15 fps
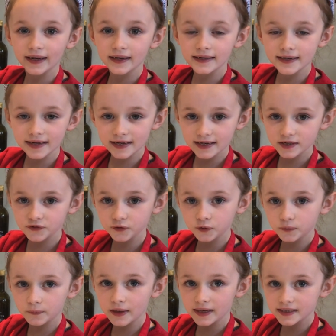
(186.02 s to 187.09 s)
until it's all
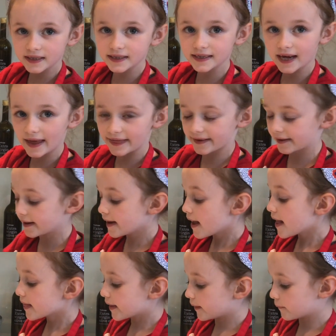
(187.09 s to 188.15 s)
mixed together.
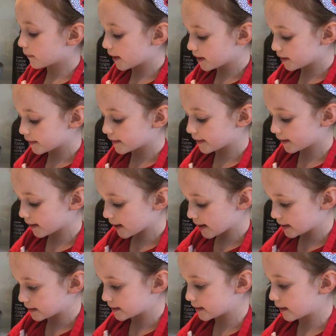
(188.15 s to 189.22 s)
Then when you think
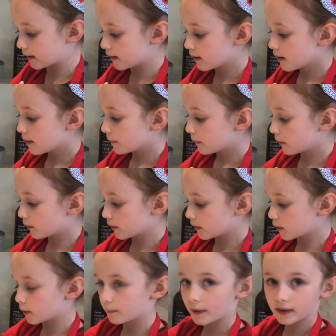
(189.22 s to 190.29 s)
it's done, pour
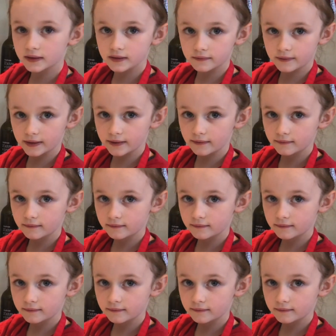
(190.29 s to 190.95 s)
your butter in.